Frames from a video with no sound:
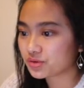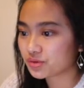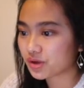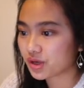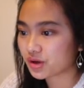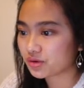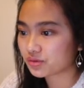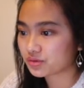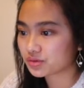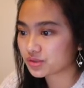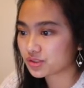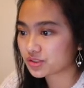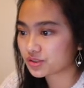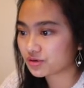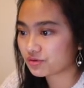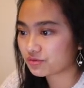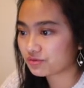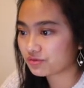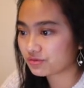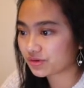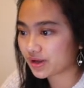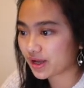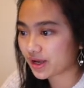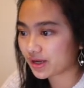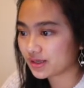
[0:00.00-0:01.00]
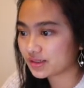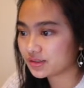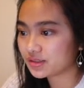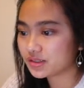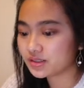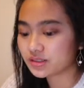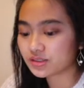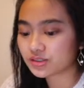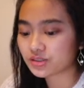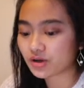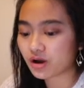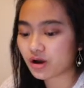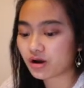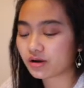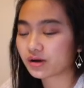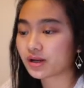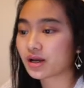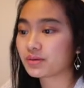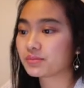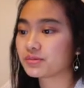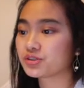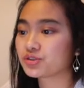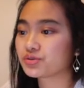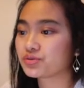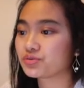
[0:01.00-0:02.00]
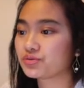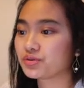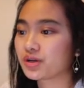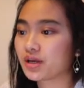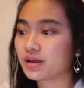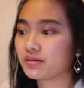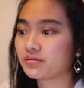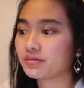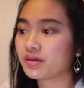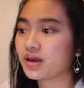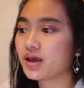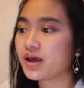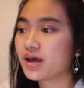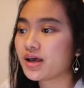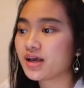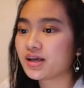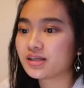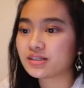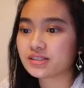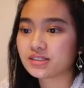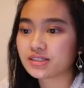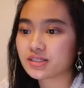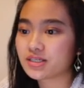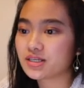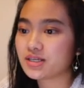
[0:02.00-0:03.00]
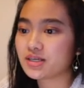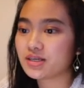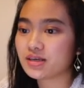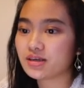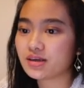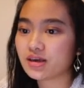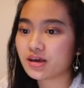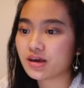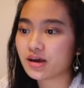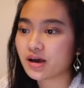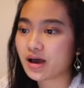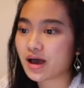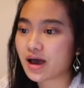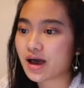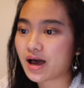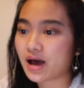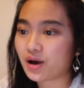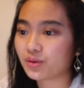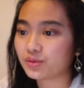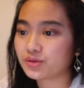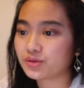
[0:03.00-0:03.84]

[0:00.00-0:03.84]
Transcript: you can also find this on Amazon and see how